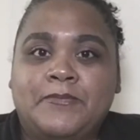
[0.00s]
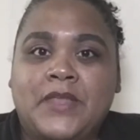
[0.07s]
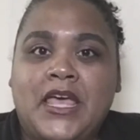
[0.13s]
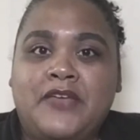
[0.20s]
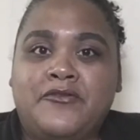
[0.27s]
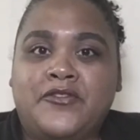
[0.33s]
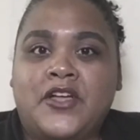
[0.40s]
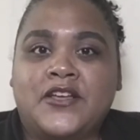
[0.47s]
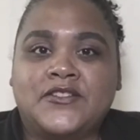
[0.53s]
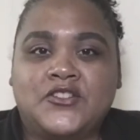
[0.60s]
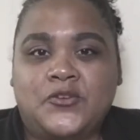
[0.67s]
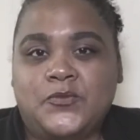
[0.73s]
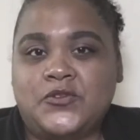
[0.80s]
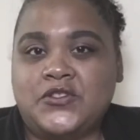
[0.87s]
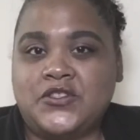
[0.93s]
I've lost
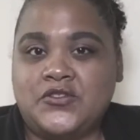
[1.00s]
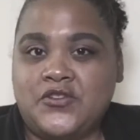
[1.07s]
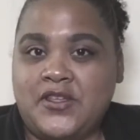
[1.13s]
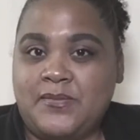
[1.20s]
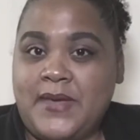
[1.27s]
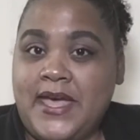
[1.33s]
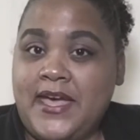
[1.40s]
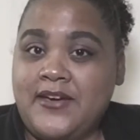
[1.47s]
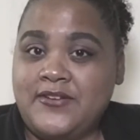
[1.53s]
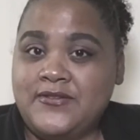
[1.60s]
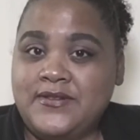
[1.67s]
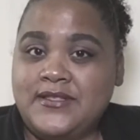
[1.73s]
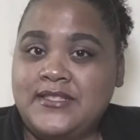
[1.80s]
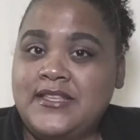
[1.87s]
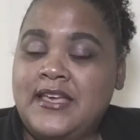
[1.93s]
almost 30
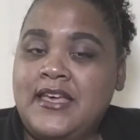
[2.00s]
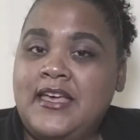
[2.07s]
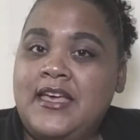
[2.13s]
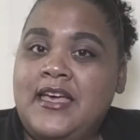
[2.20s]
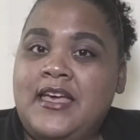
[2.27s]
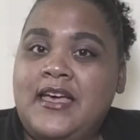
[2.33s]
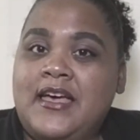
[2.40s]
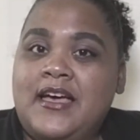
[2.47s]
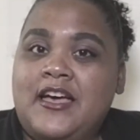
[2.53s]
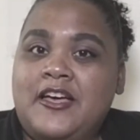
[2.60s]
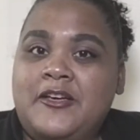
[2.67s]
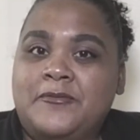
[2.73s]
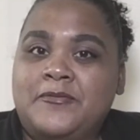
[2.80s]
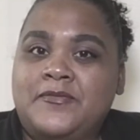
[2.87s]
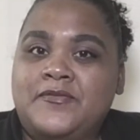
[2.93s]
pounds
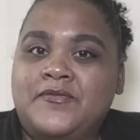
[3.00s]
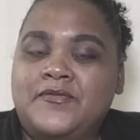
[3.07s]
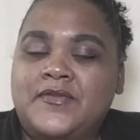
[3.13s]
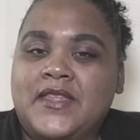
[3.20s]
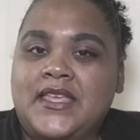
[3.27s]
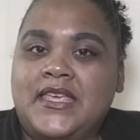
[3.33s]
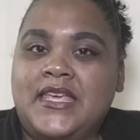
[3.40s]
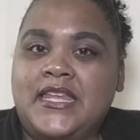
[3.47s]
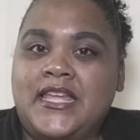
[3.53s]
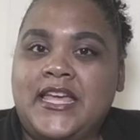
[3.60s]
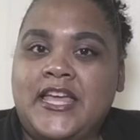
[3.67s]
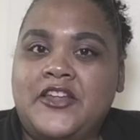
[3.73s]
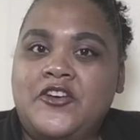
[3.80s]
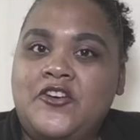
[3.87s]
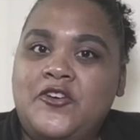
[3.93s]
eating
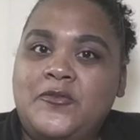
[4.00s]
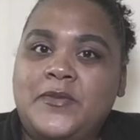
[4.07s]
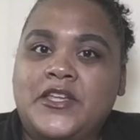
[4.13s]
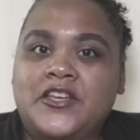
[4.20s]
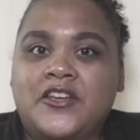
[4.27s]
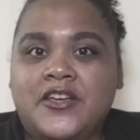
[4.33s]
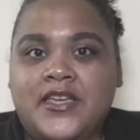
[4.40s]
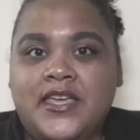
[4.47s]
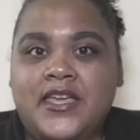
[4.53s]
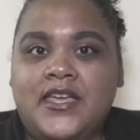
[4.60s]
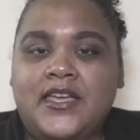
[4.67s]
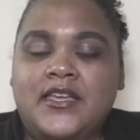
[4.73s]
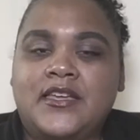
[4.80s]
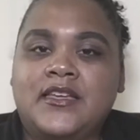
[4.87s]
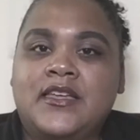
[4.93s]
at home and
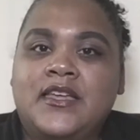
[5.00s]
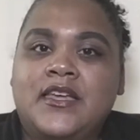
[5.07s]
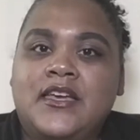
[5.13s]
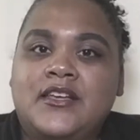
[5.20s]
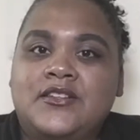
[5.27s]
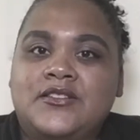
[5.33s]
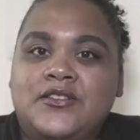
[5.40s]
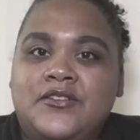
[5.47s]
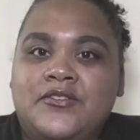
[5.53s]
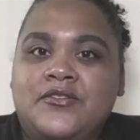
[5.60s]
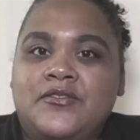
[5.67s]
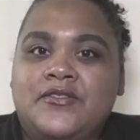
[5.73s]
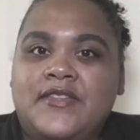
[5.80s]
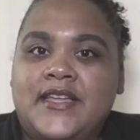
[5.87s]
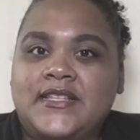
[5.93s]
cooking.
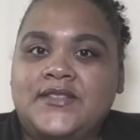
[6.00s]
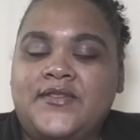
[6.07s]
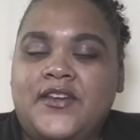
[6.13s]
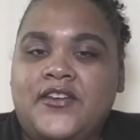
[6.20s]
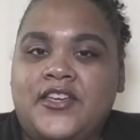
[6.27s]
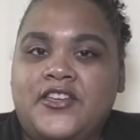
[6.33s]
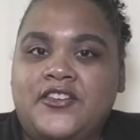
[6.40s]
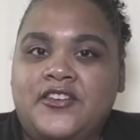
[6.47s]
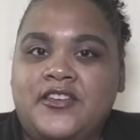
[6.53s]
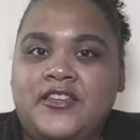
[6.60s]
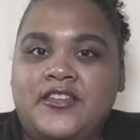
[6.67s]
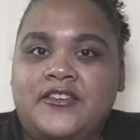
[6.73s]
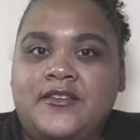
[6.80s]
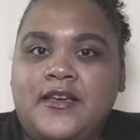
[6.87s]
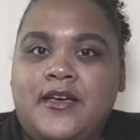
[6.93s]
So that's very
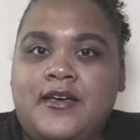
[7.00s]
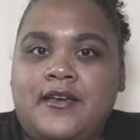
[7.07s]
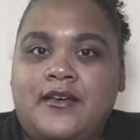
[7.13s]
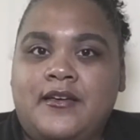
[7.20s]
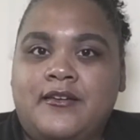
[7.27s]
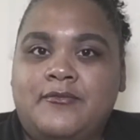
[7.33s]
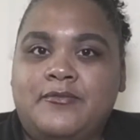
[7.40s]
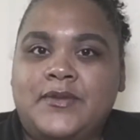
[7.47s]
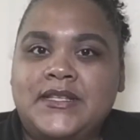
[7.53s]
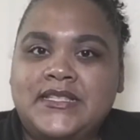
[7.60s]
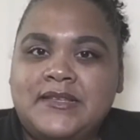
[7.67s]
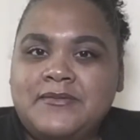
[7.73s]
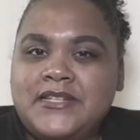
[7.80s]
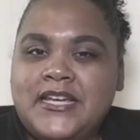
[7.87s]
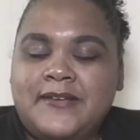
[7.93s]
good, but
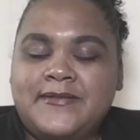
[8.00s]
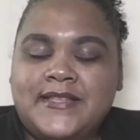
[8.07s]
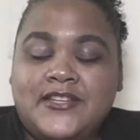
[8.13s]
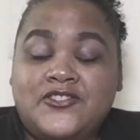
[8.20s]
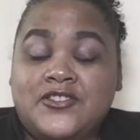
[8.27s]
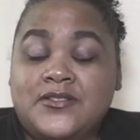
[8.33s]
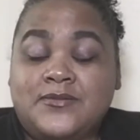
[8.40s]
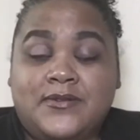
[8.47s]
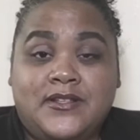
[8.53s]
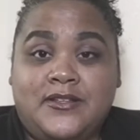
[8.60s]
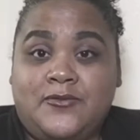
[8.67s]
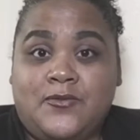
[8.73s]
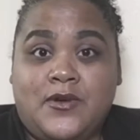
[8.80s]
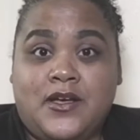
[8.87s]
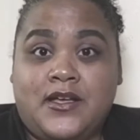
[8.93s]
sometimes I just really
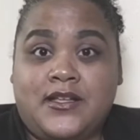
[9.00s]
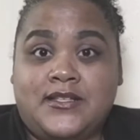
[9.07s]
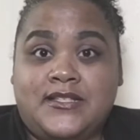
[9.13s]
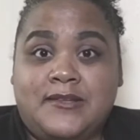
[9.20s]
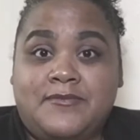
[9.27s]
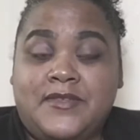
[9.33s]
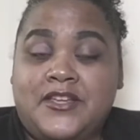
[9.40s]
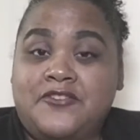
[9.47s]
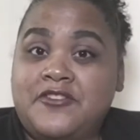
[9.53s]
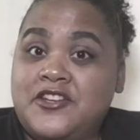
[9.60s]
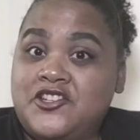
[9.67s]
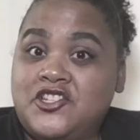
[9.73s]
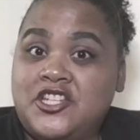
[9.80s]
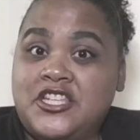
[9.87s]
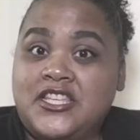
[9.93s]
want something
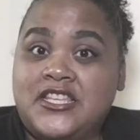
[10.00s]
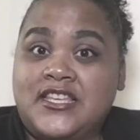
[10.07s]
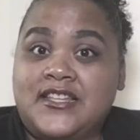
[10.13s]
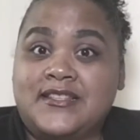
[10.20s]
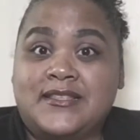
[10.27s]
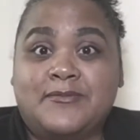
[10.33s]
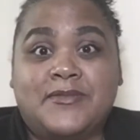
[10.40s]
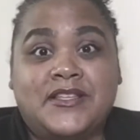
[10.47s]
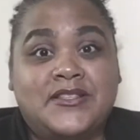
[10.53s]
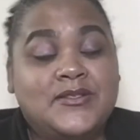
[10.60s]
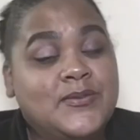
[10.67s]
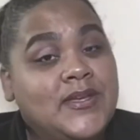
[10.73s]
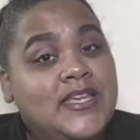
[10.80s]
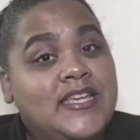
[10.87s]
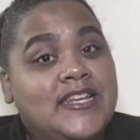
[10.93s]
crunchy and something
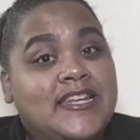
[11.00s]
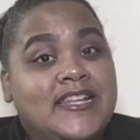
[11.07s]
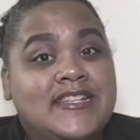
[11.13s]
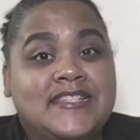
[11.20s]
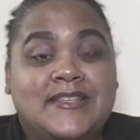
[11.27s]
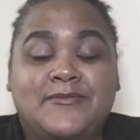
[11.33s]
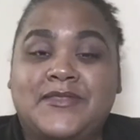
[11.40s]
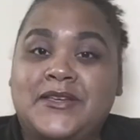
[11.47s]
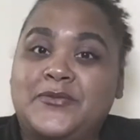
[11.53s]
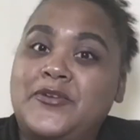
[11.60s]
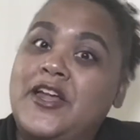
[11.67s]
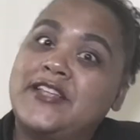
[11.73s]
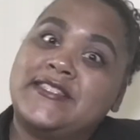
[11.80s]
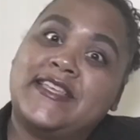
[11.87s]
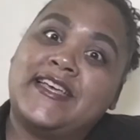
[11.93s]
sweet and something
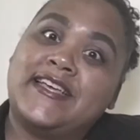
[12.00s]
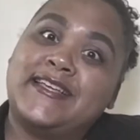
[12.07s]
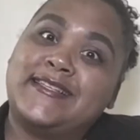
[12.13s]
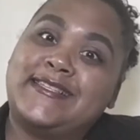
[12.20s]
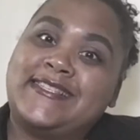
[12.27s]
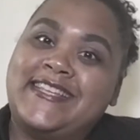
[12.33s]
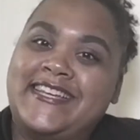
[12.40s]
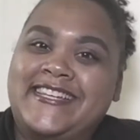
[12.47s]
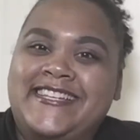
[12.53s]
processed.